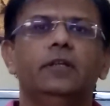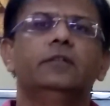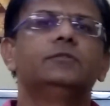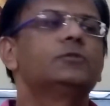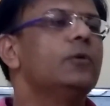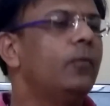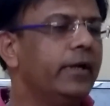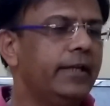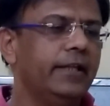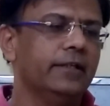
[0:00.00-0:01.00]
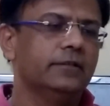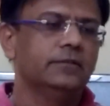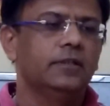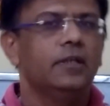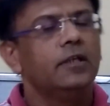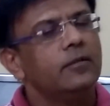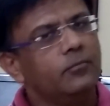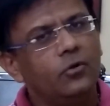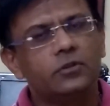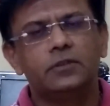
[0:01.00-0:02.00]
So one day,
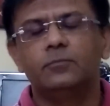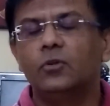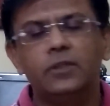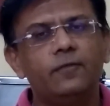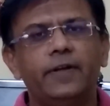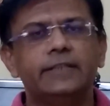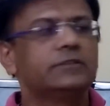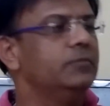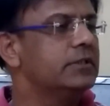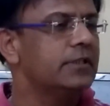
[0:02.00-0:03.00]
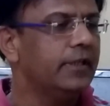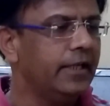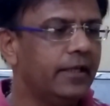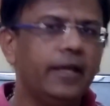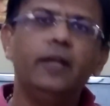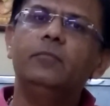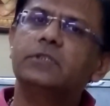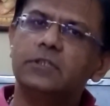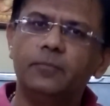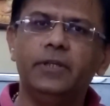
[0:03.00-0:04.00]
both the friends, Mr. A and
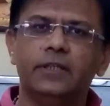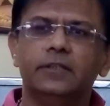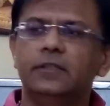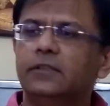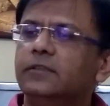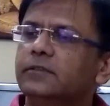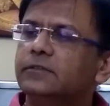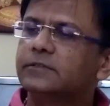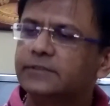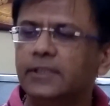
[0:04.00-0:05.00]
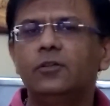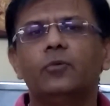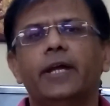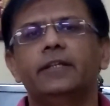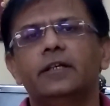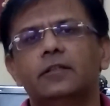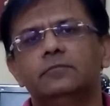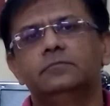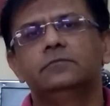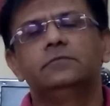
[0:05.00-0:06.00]
Mr. B, sit together
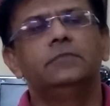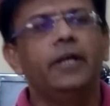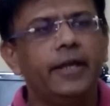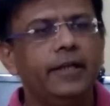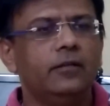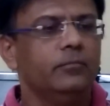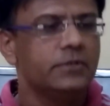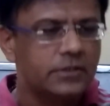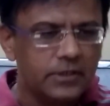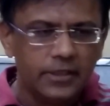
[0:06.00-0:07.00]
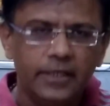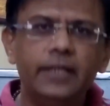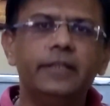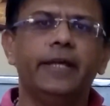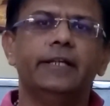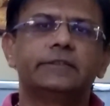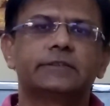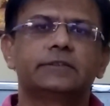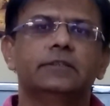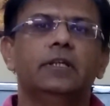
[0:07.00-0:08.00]
and Mr. A
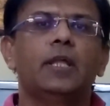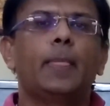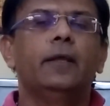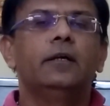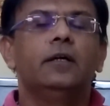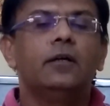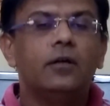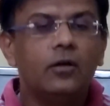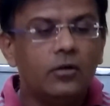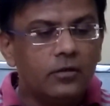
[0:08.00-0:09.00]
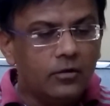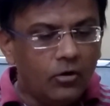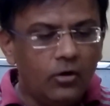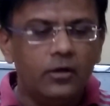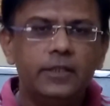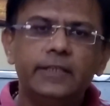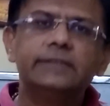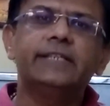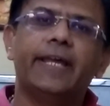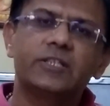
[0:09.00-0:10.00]
narrates all
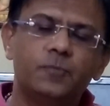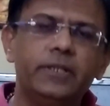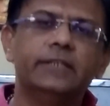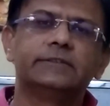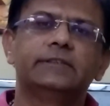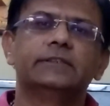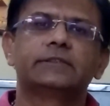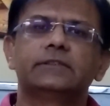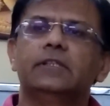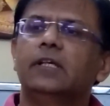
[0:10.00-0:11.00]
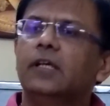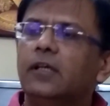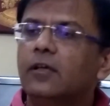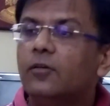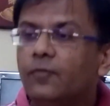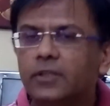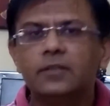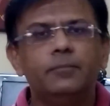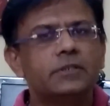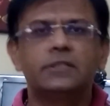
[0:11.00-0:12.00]
his experiences with
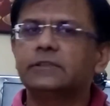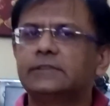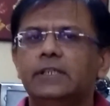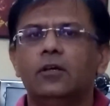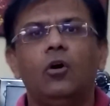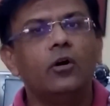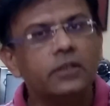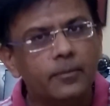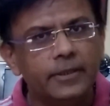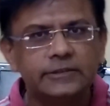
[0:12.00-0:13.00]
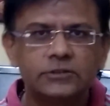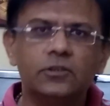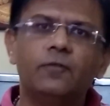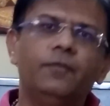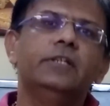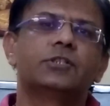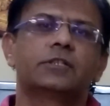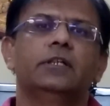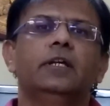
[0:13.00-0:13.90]
Mr. C, on the basis of which